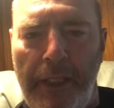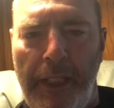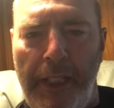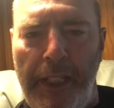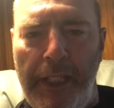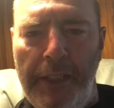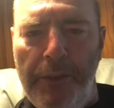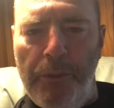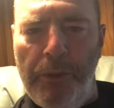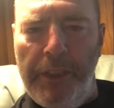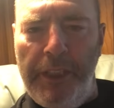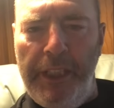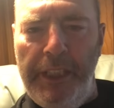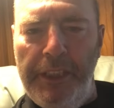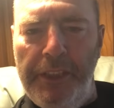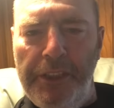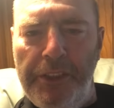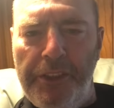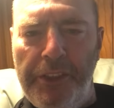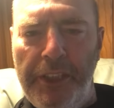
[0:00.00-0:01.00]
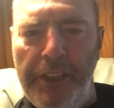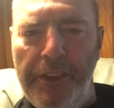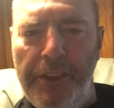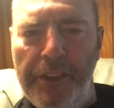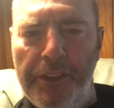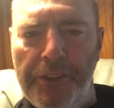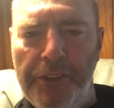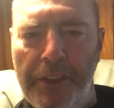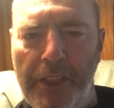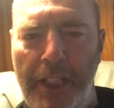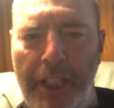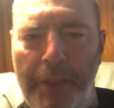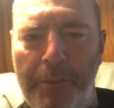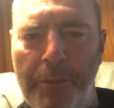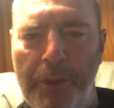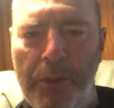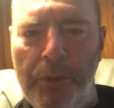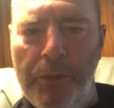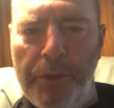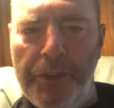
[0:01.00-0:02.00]
And what he said to his
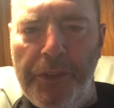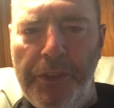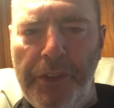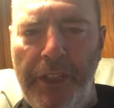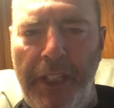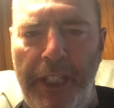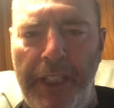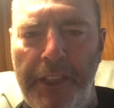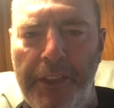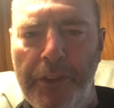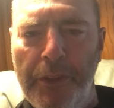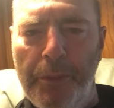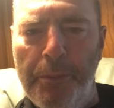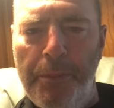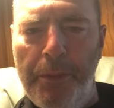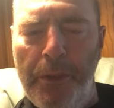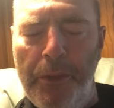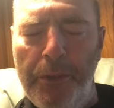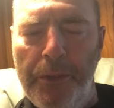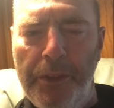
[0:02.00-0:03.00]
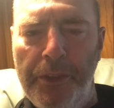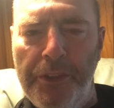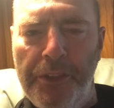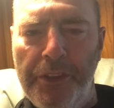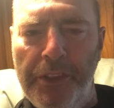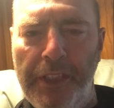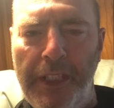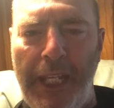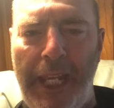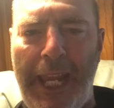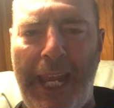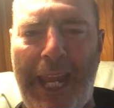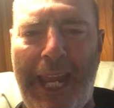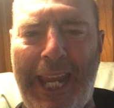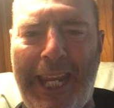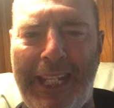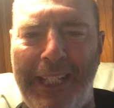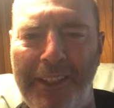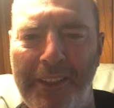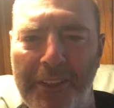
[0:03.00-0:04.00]
linemen was take your opponents and
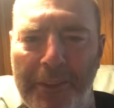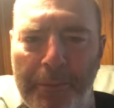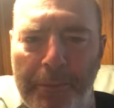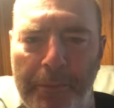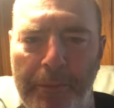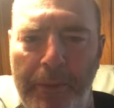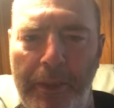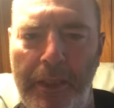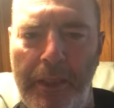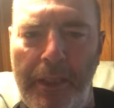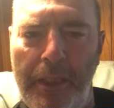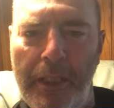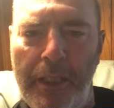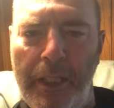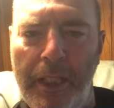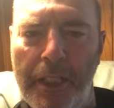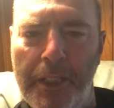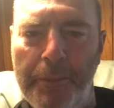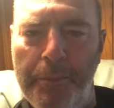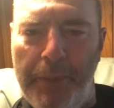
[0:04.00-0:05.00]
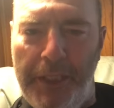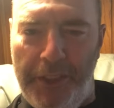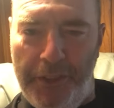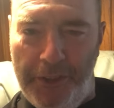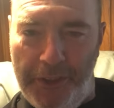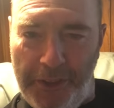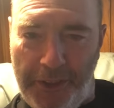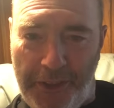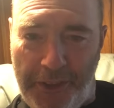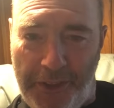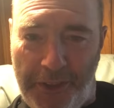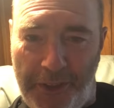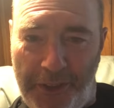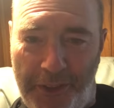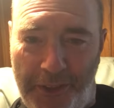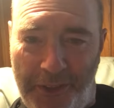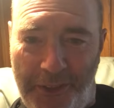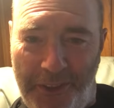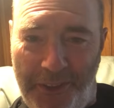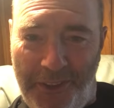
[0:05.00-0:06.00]
hang them on a meat hook.
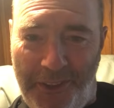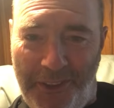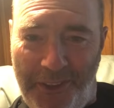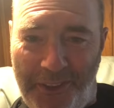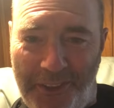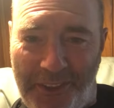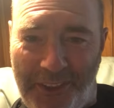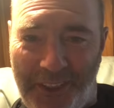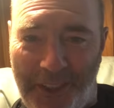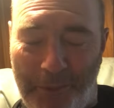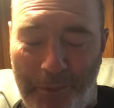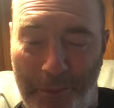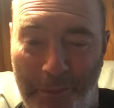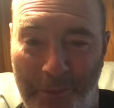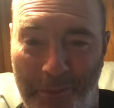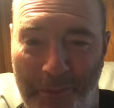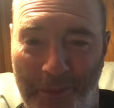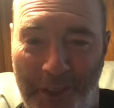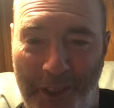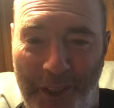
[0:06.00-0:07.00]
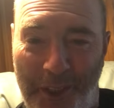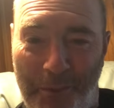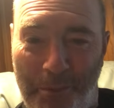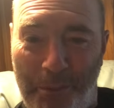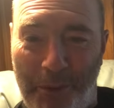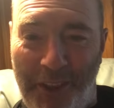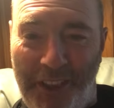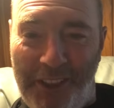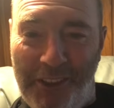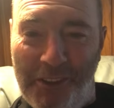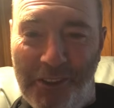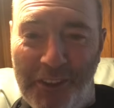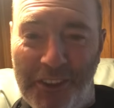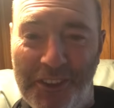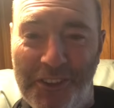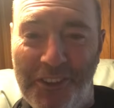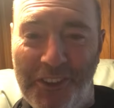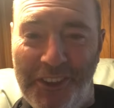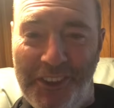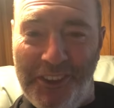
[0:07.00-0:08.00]
Okay, pretty
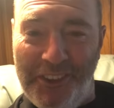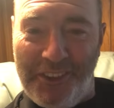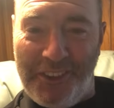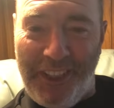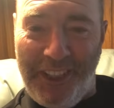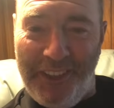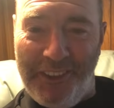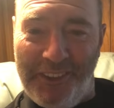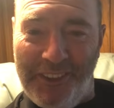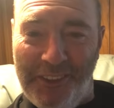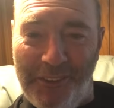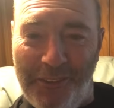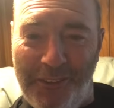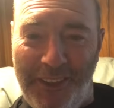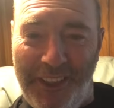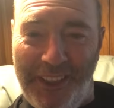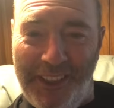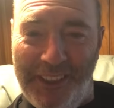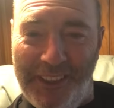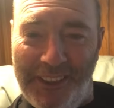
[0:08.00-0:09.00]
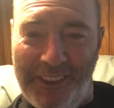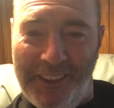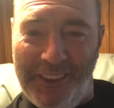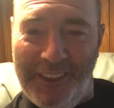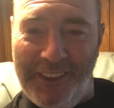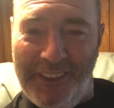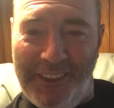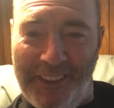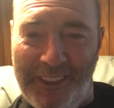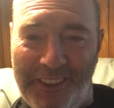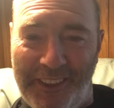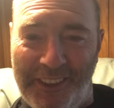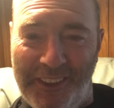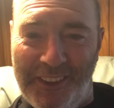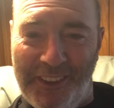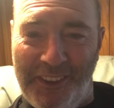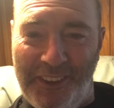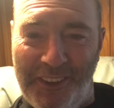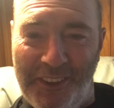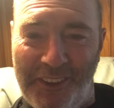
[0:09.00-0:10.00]
grisly sounding way
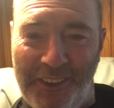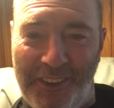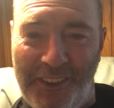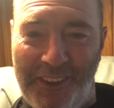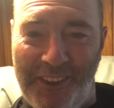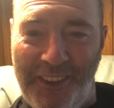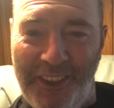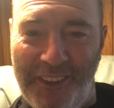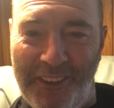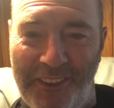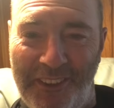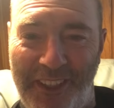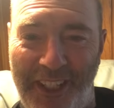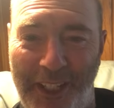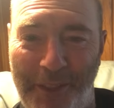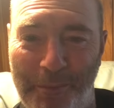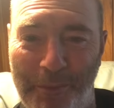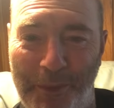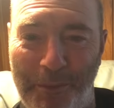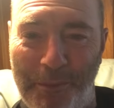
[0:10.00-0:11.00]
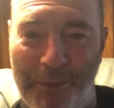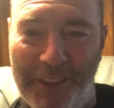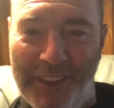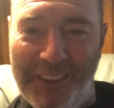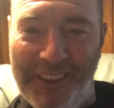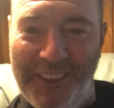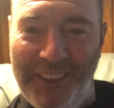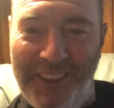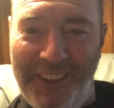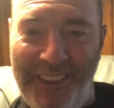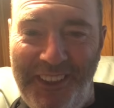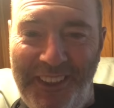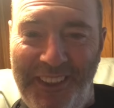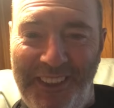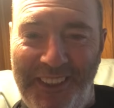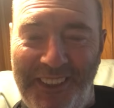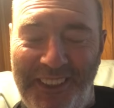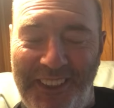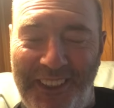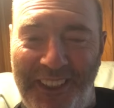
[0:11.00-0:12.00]
to tell linemen, but
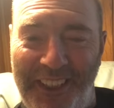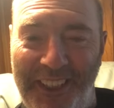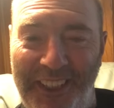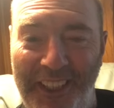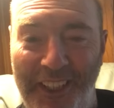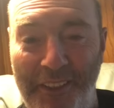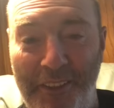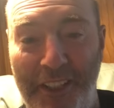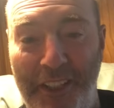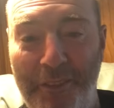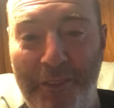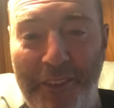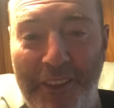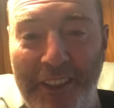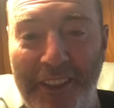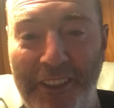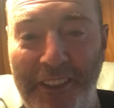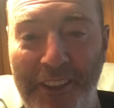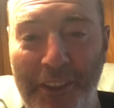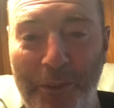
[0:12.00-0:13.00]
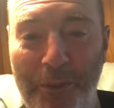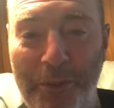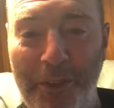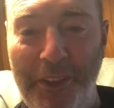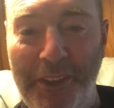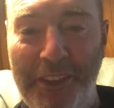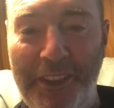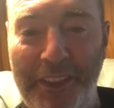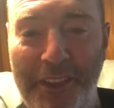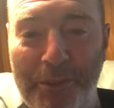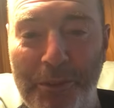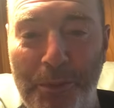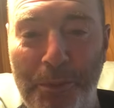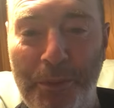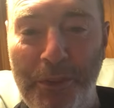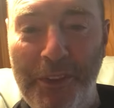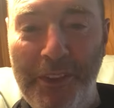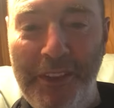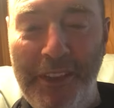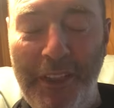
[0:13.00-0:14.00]
hey, evidently it worked.
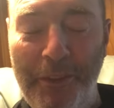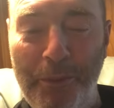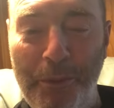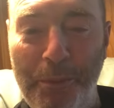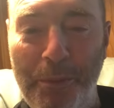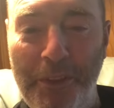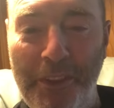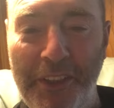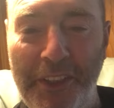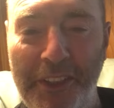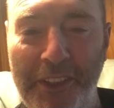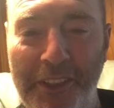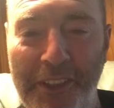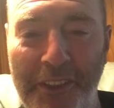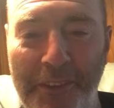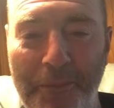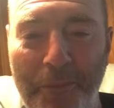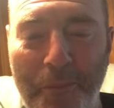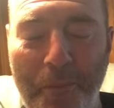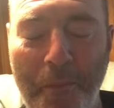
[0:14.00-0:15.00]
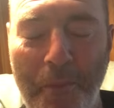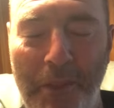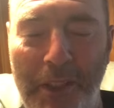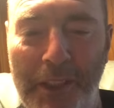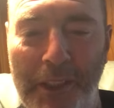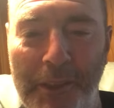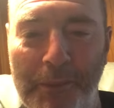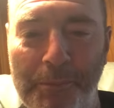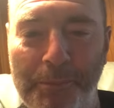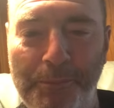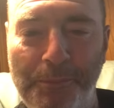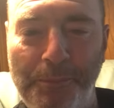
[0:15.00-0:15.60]
They were pretty good. Um,